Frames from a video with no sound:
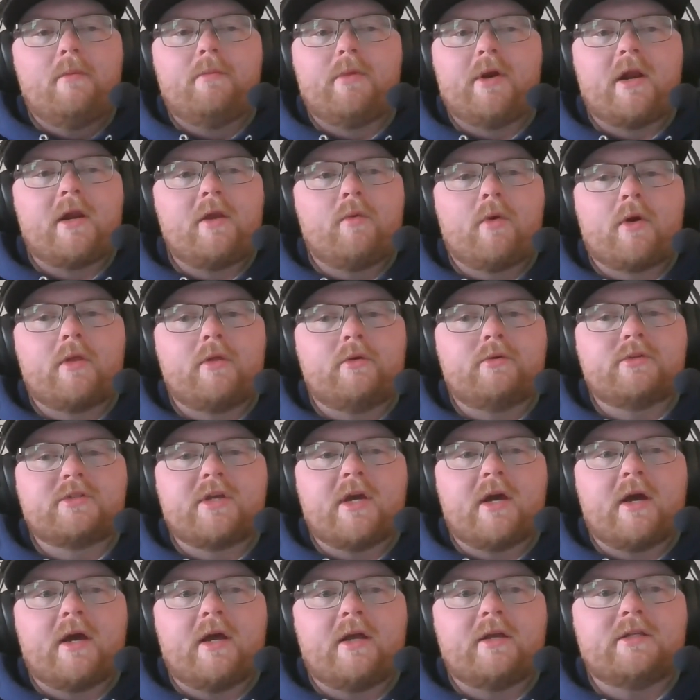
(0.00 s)
But any one of those
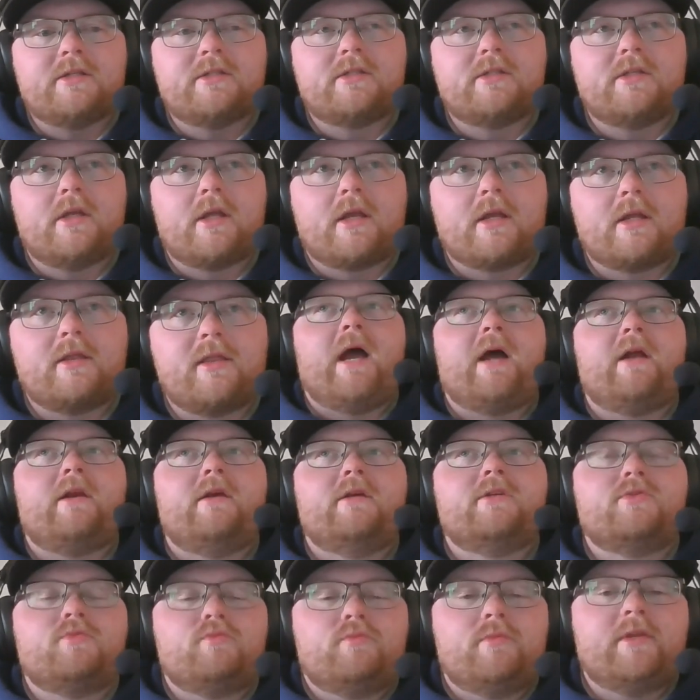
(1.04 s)
guys, like
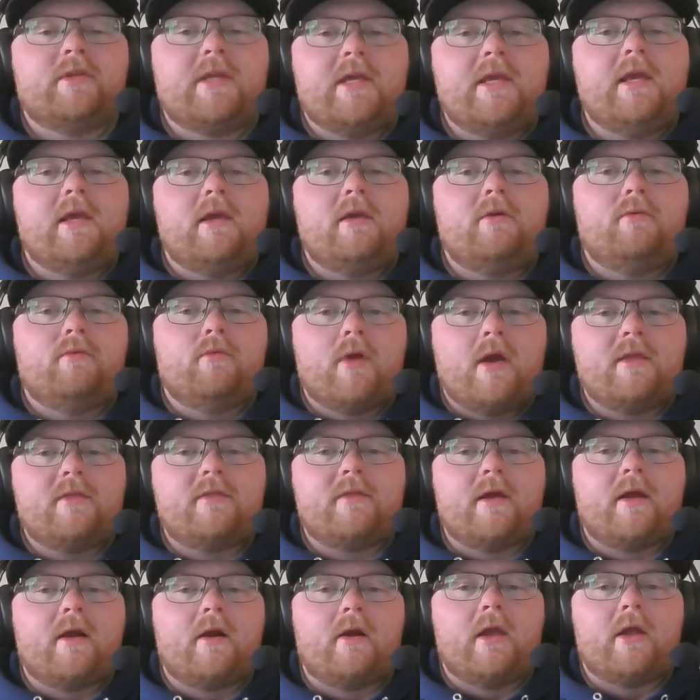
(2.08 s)
that is the key
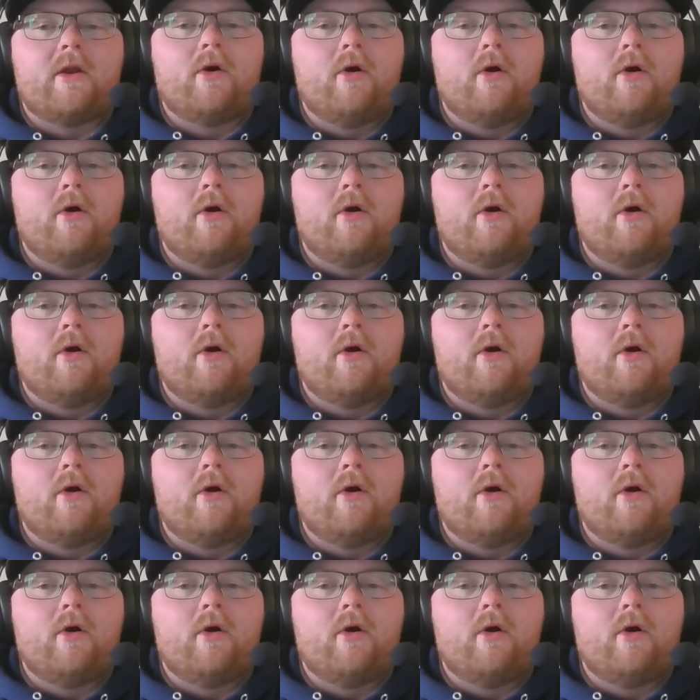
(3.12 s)
right there.